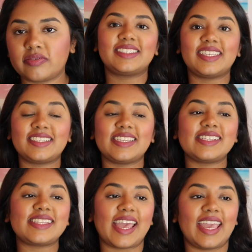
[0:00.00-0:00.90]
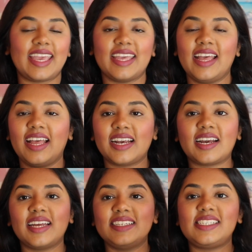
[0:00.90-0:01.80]
This is a
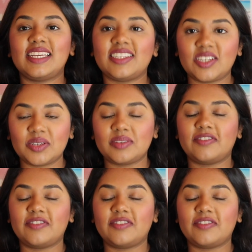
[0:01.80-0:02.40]
continued